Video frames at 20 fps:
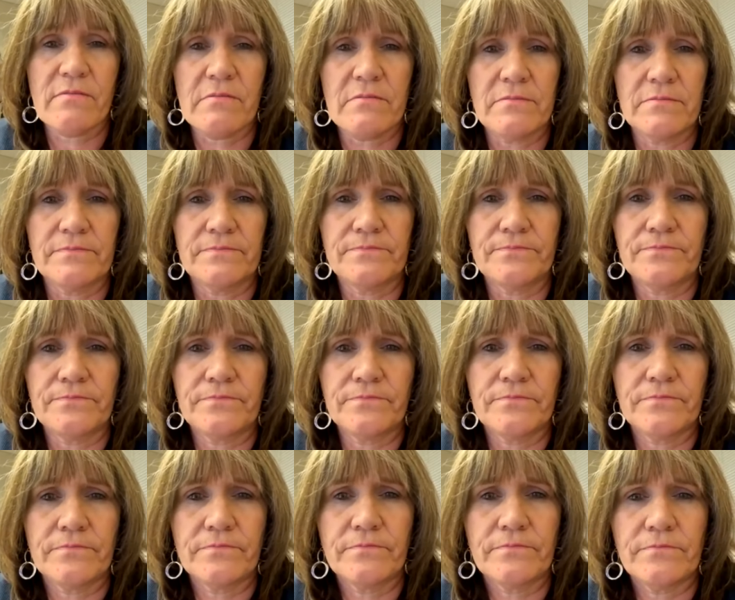
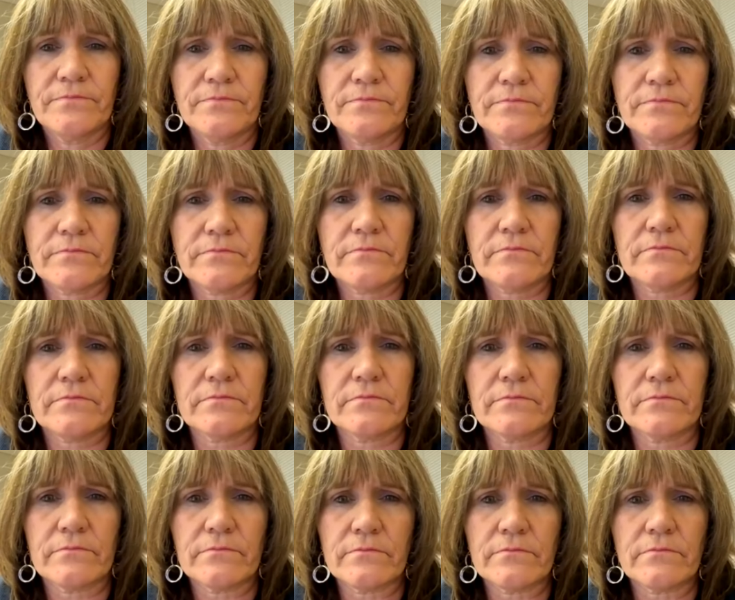
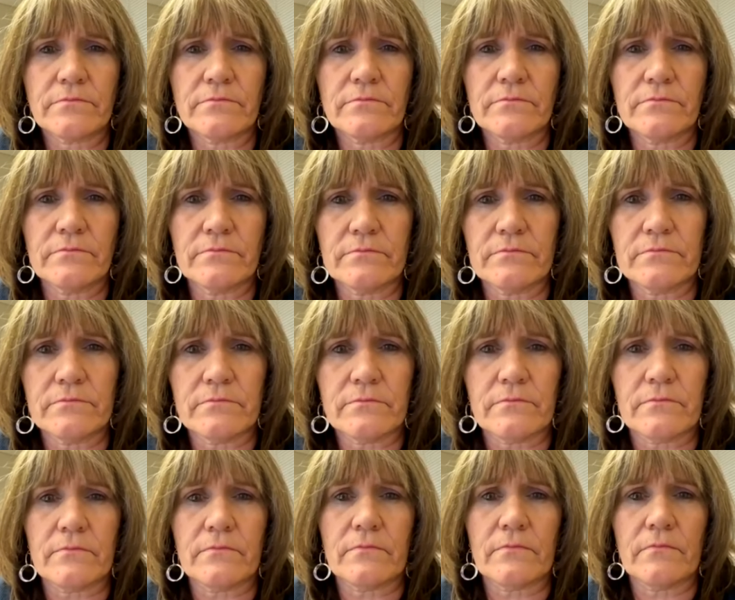
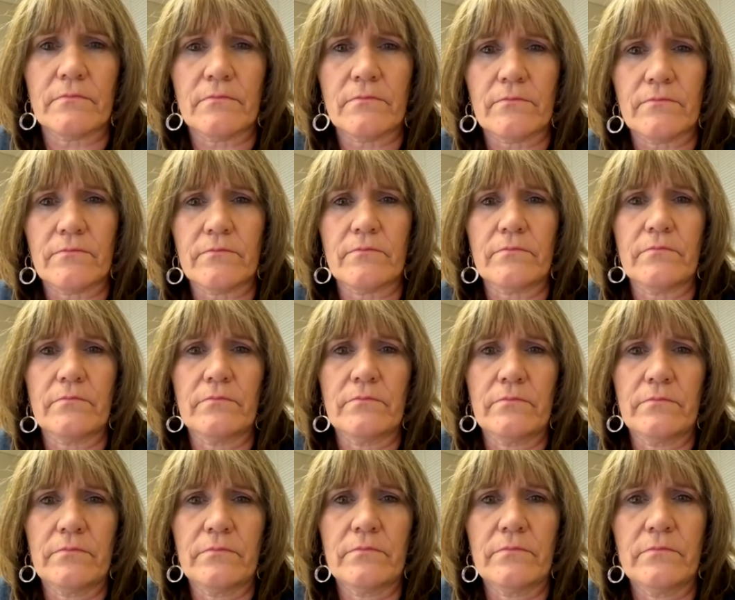
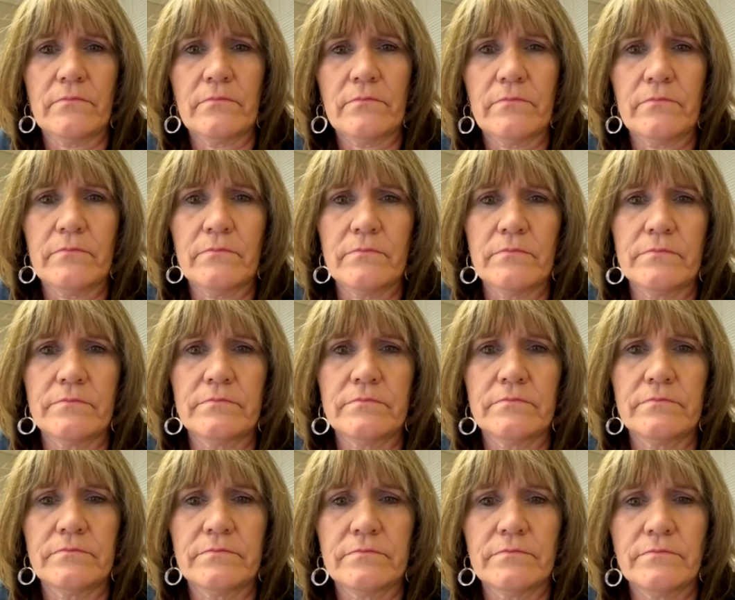
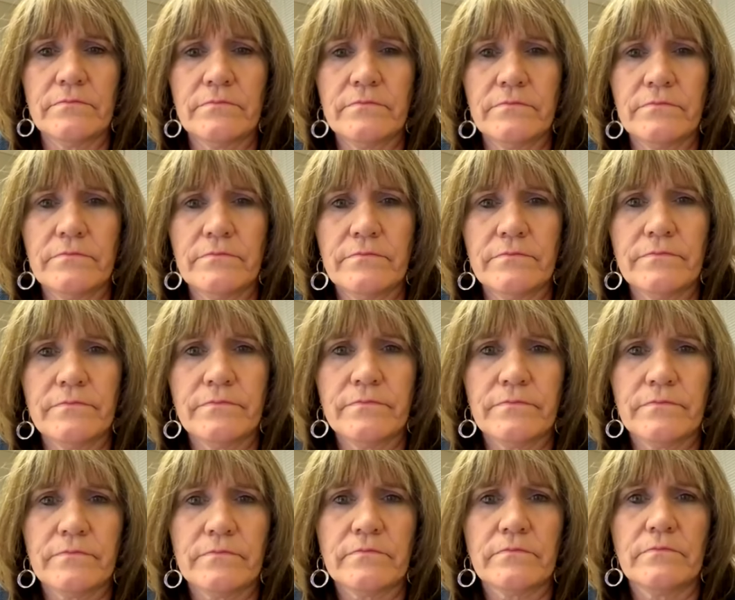
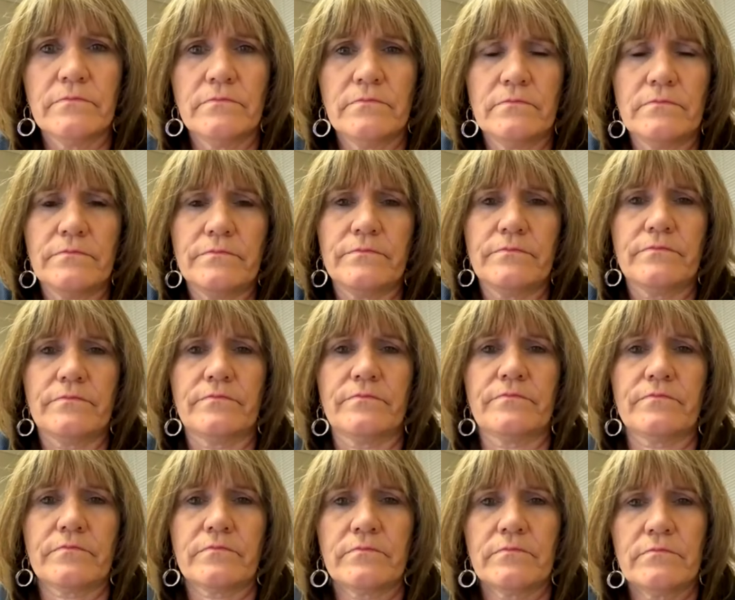
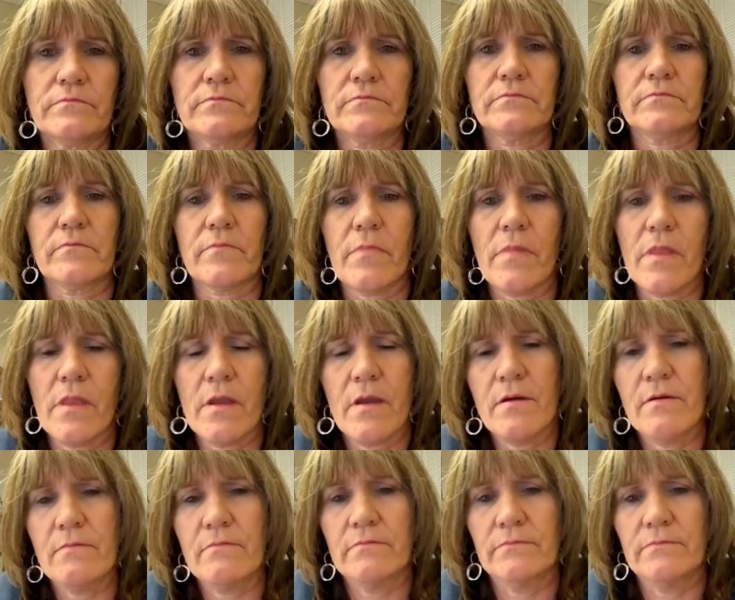This person isn't speaking.